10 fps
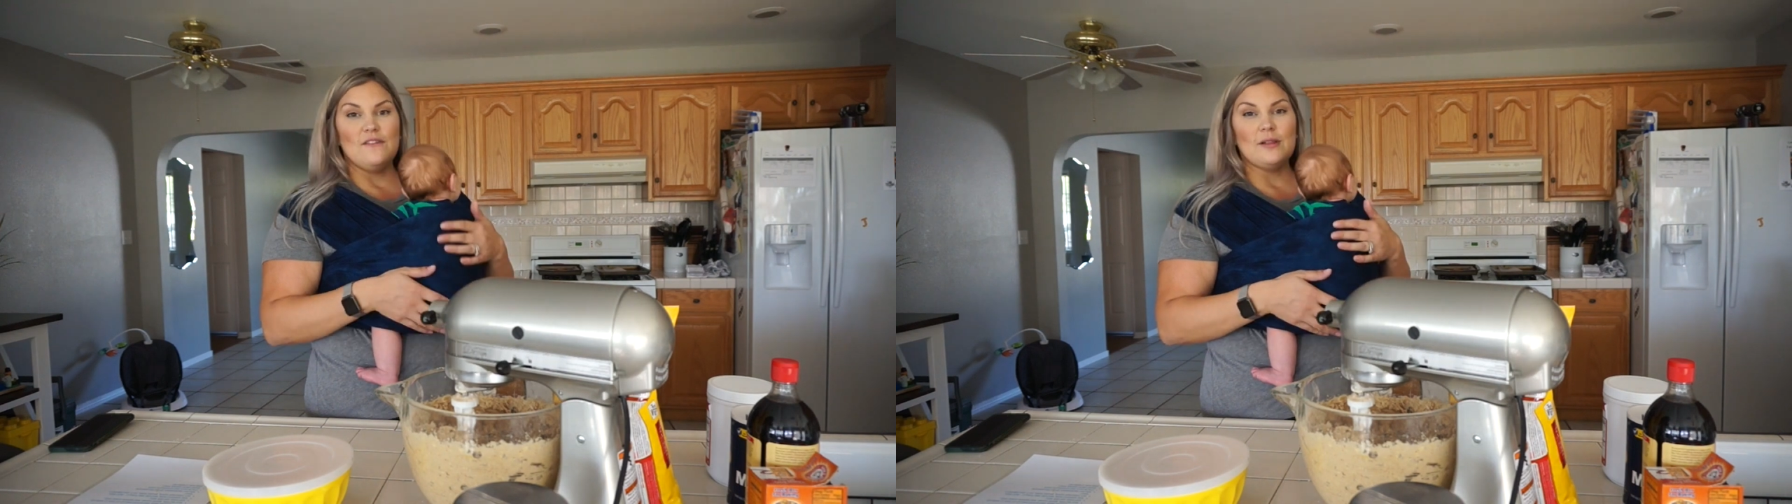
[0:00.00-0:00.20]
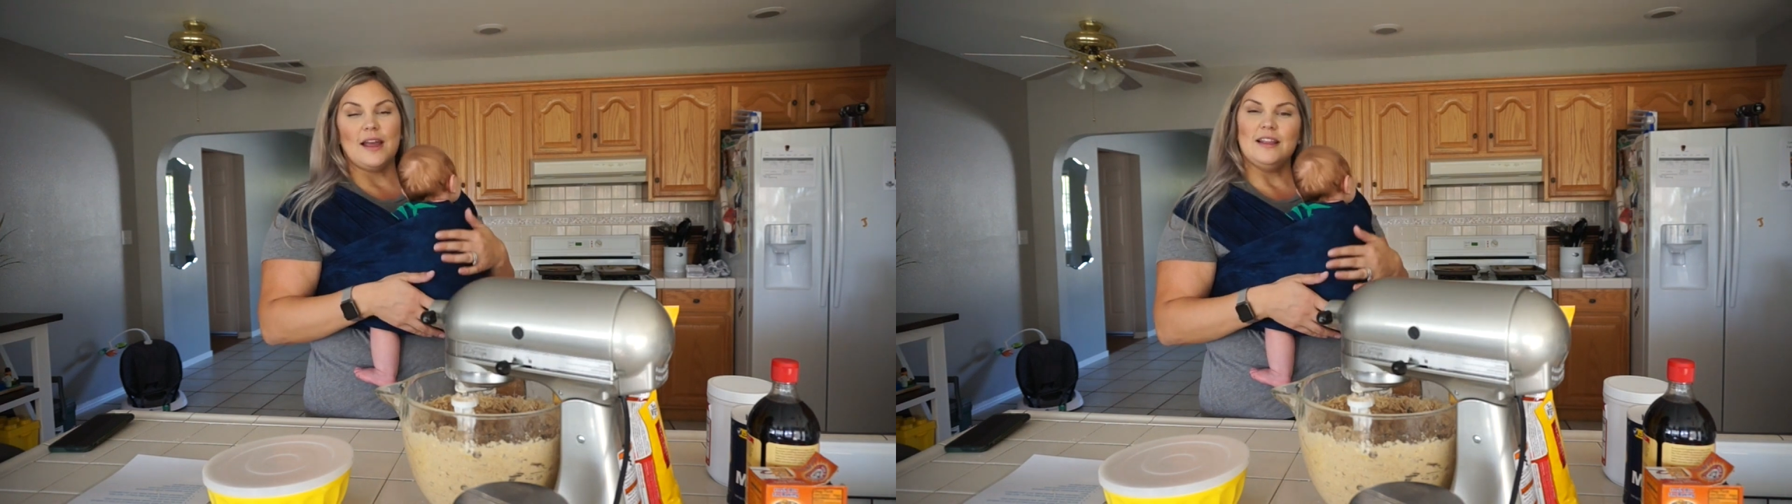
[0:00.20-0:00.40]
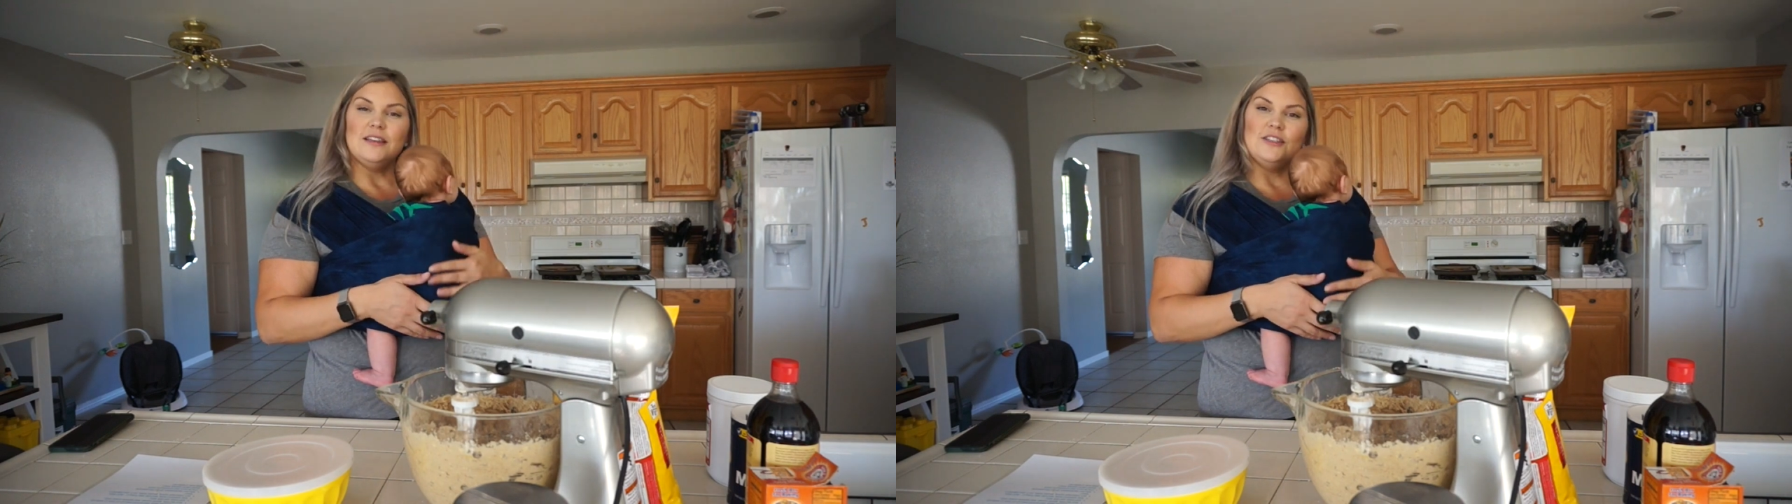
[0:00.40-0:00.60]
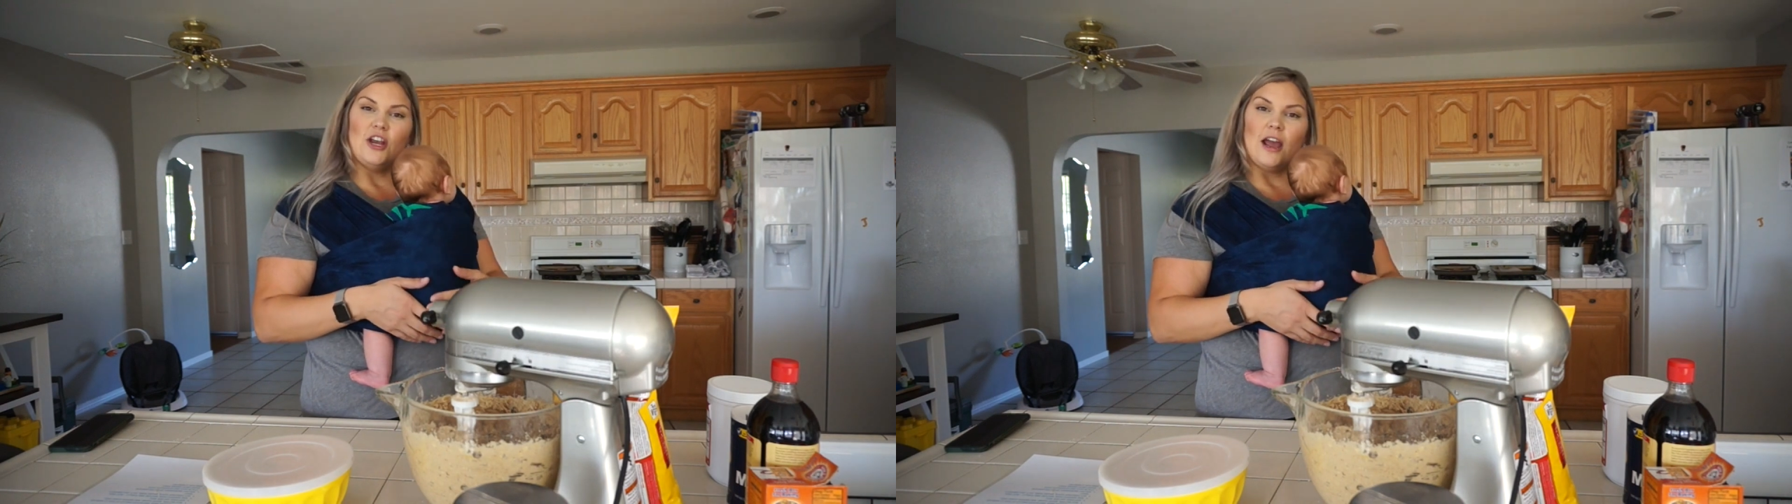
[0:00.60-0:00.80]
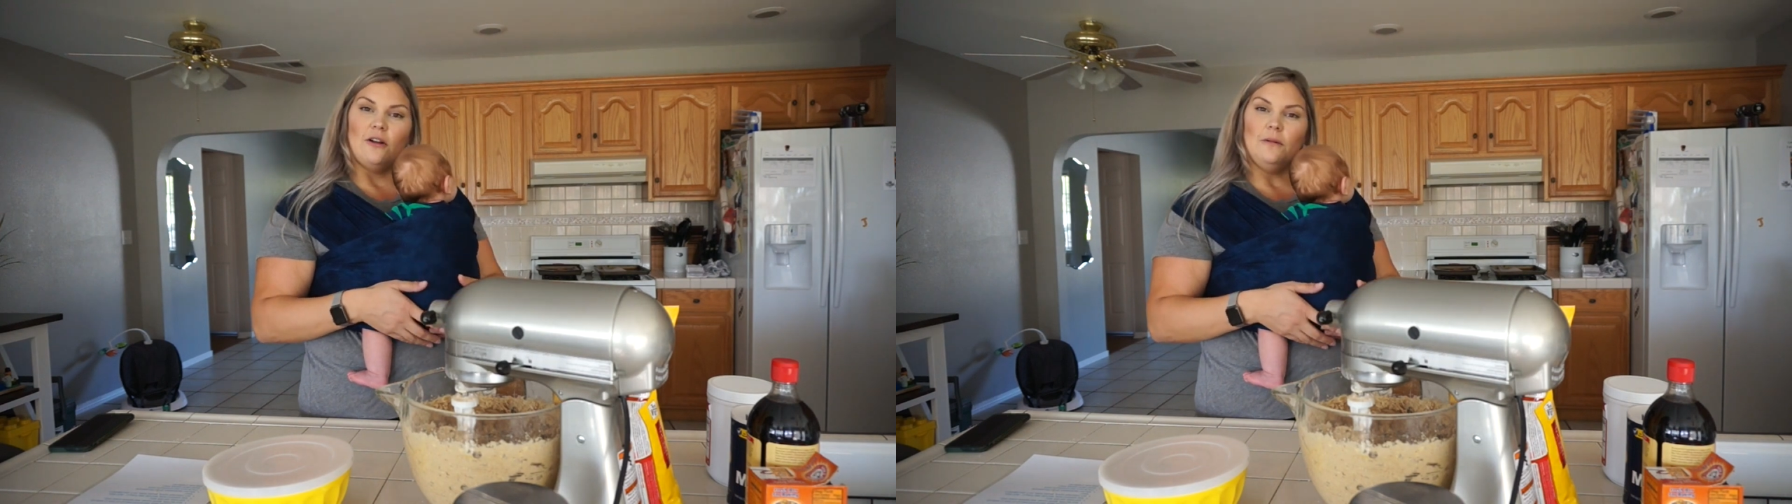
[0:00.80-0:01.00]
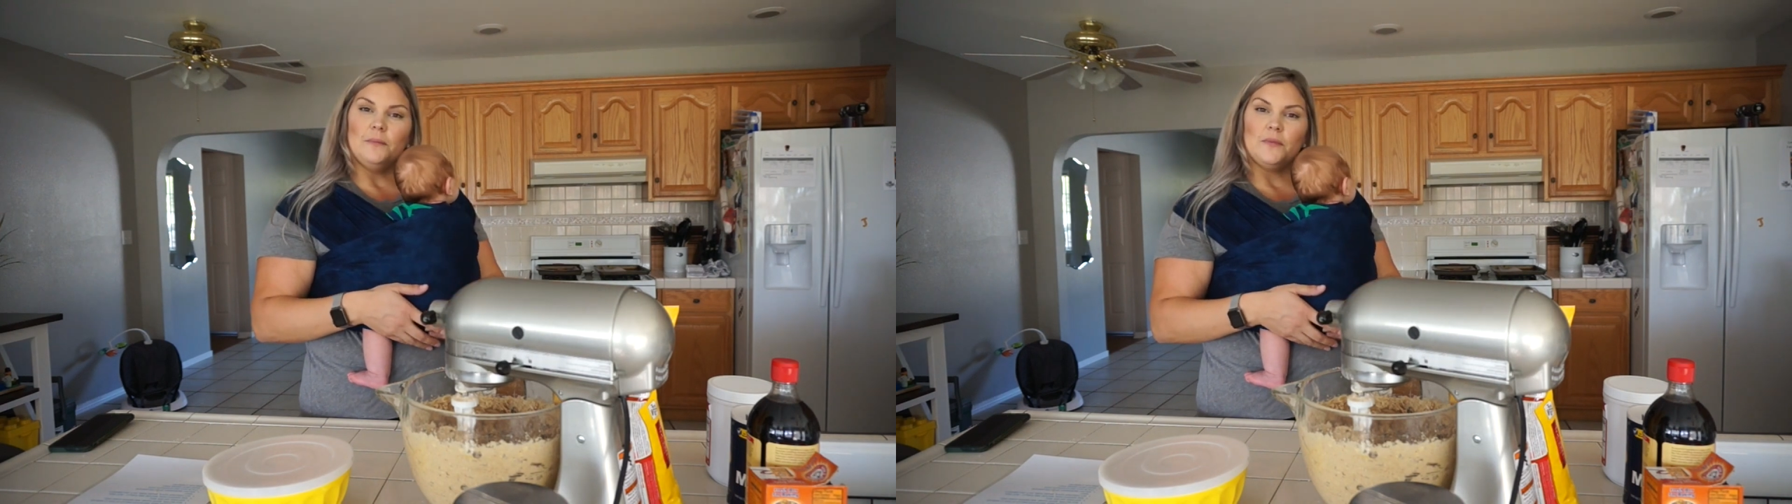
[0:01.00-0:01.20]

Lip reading: If you like this channel,